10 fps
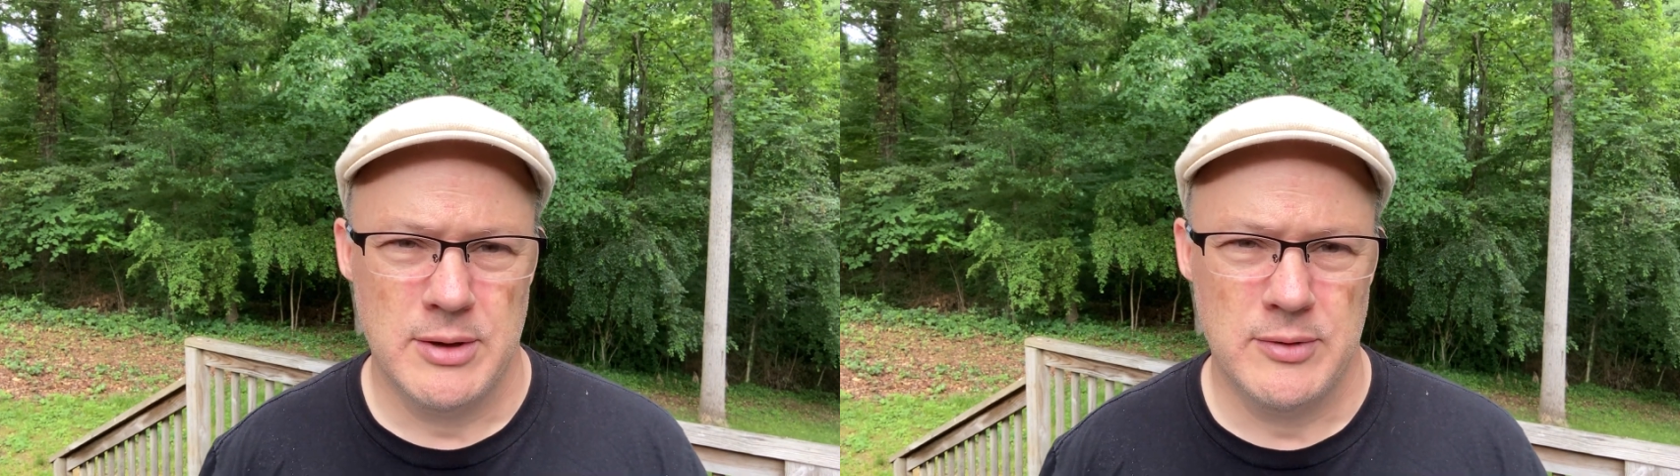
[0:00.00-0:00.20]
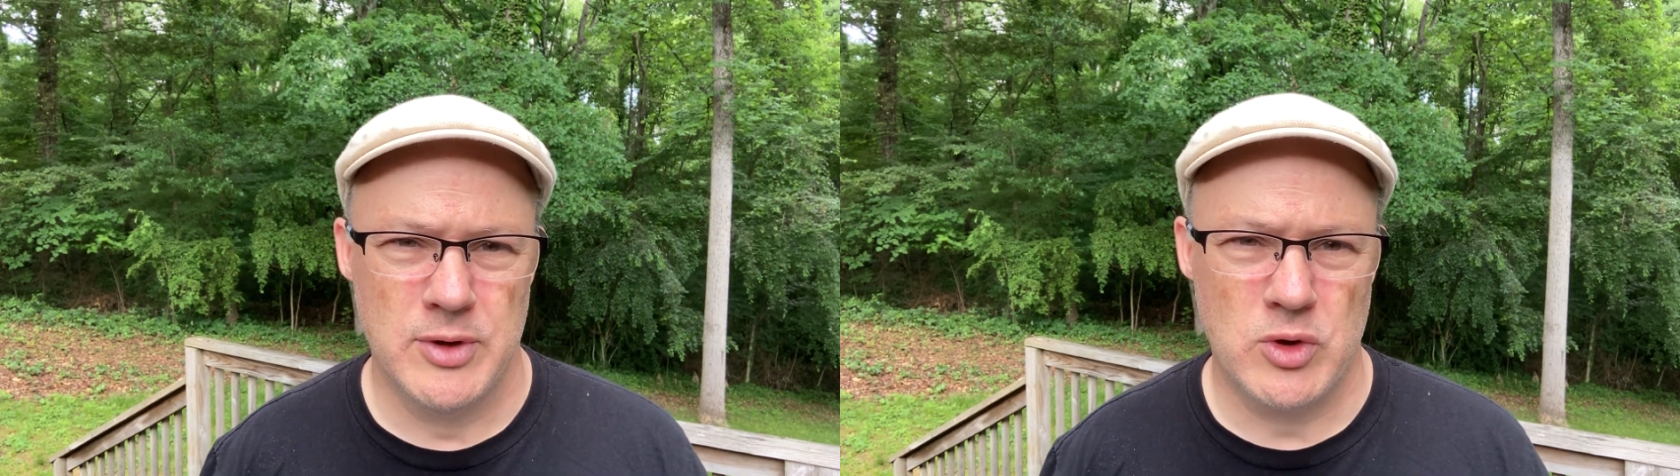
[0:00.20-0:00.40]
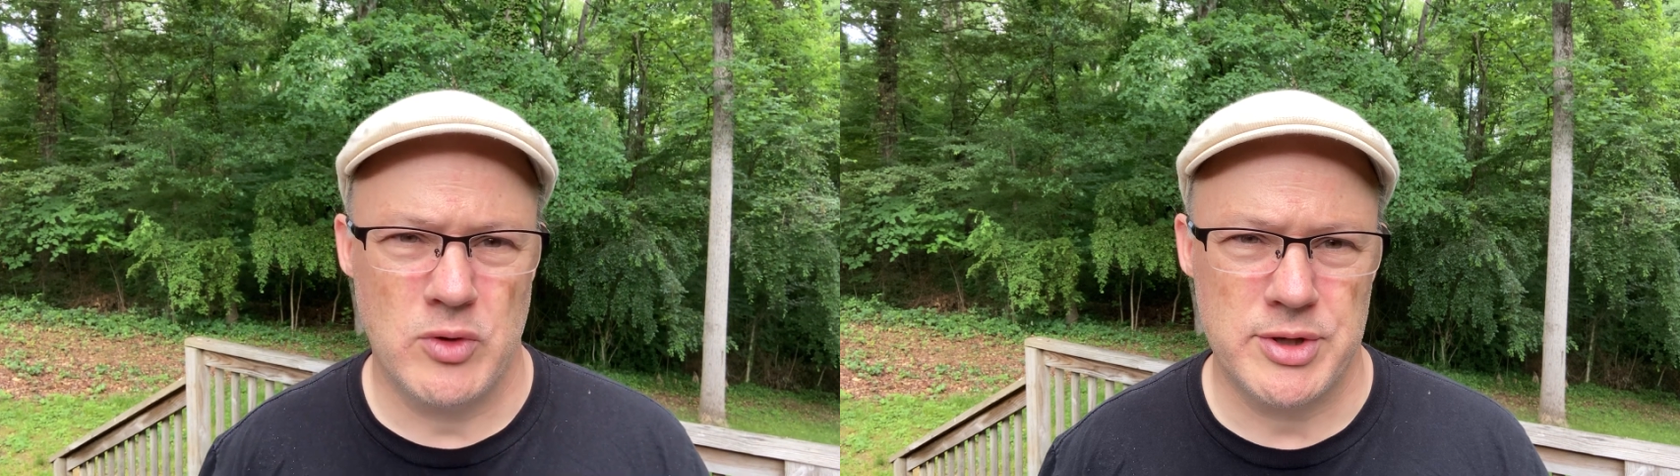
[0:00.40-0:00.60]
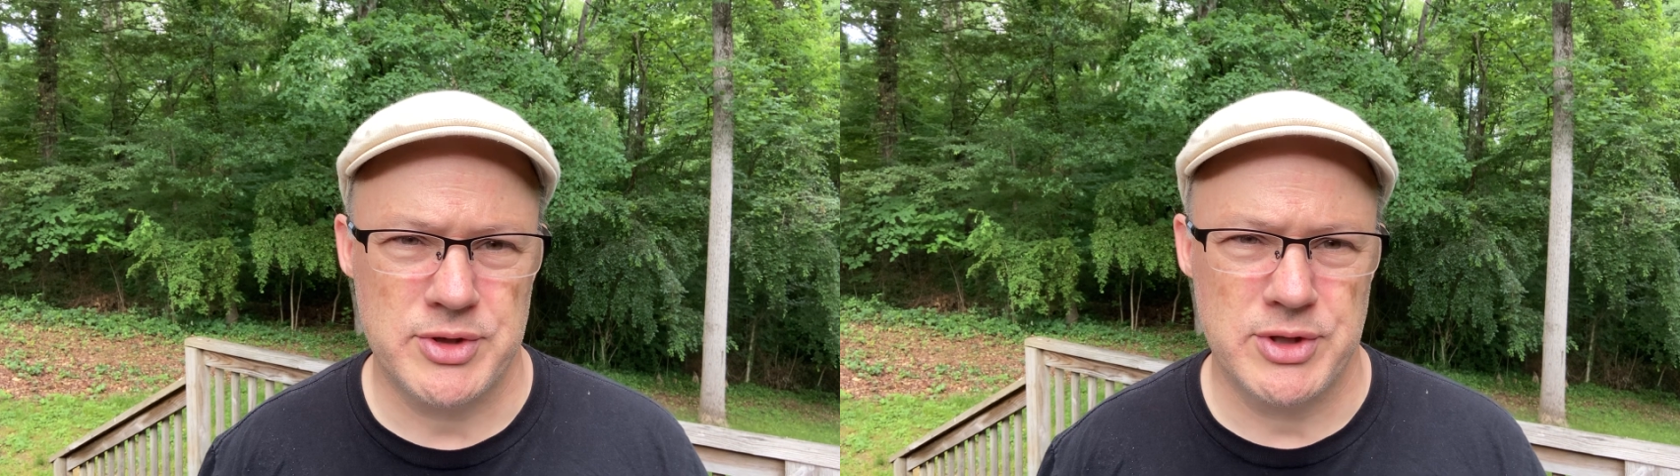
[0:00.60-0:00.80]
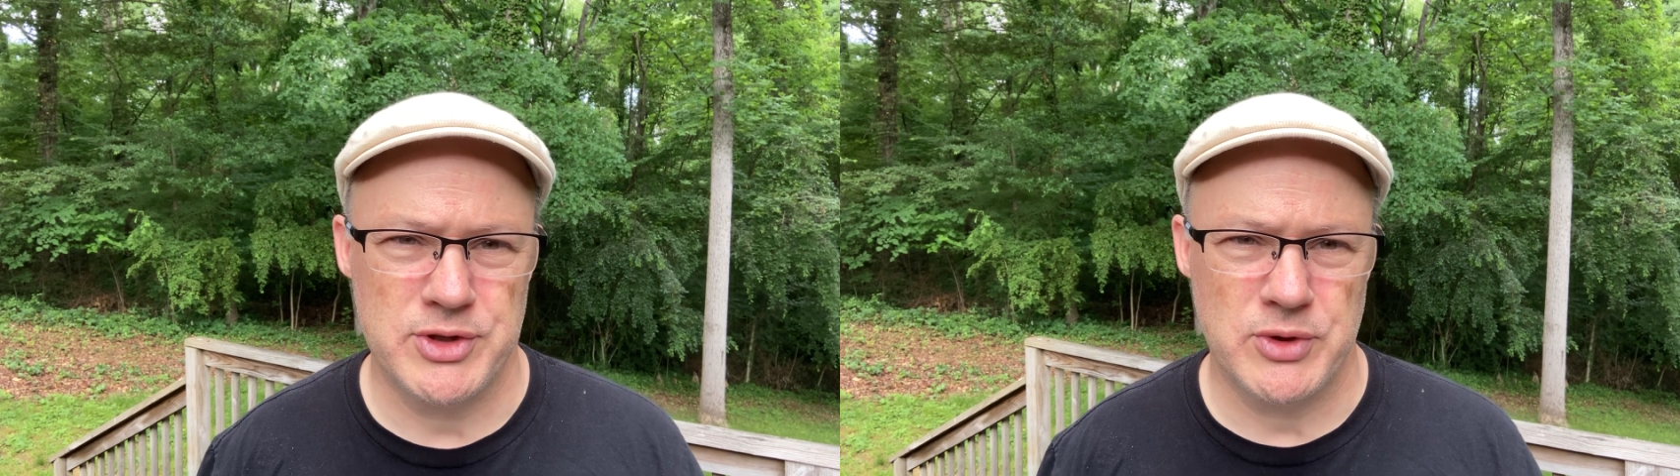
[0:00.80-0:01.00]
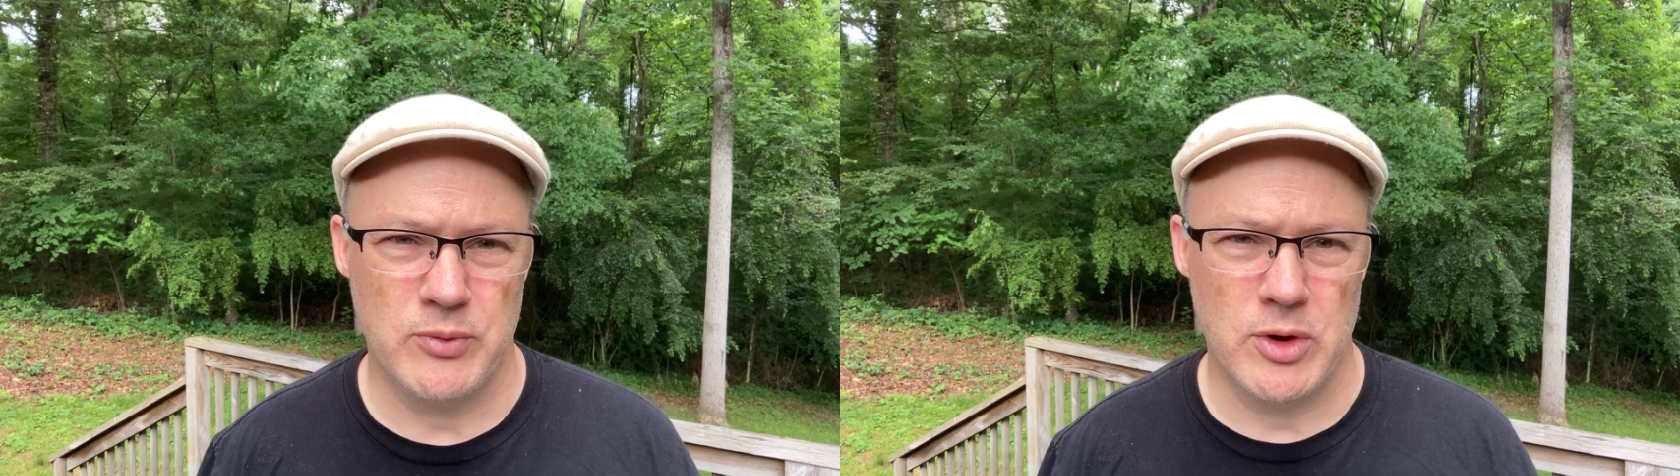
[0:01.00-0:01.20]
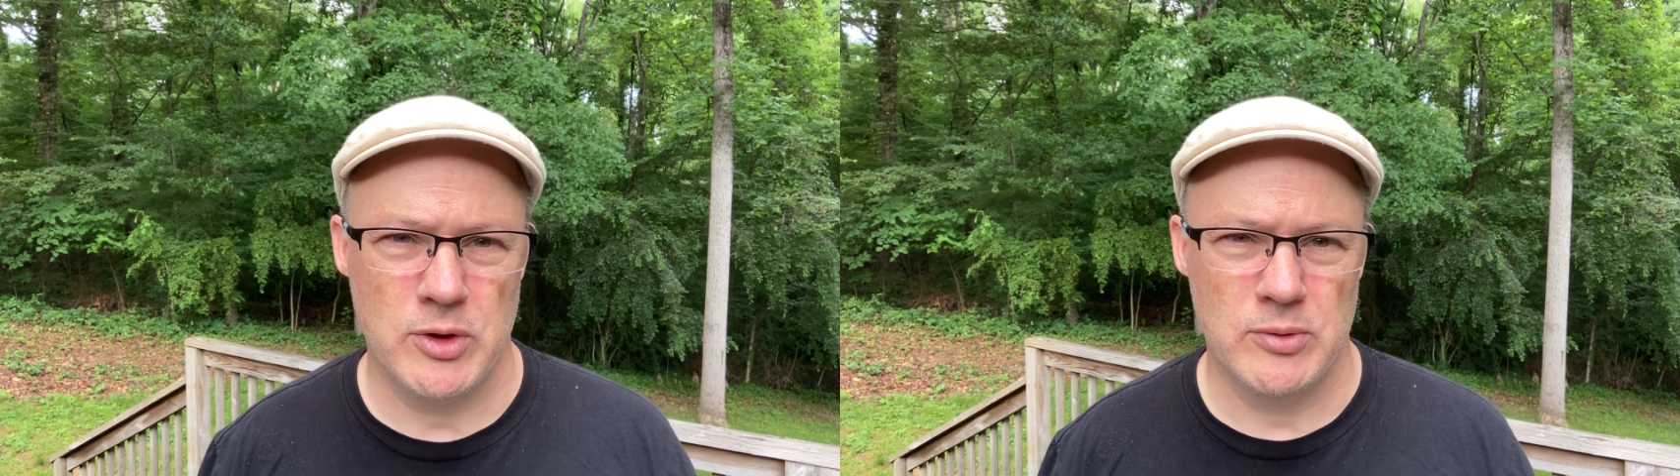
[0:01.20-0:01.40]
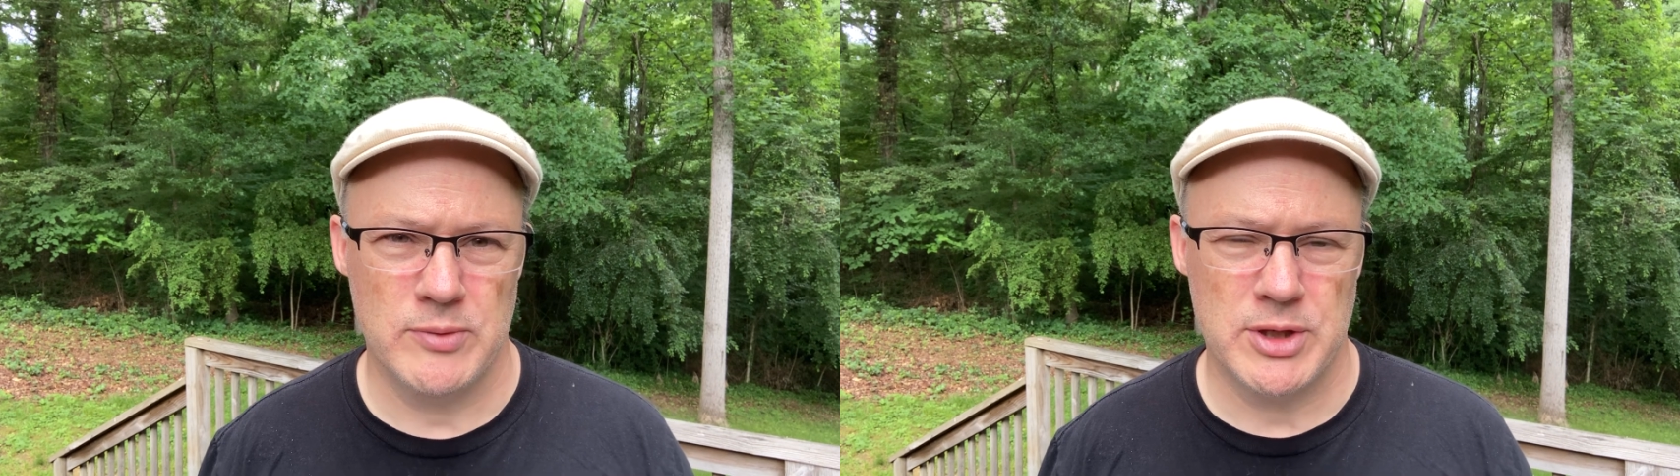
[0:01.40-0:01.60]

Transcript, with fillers: the Christians in Rome,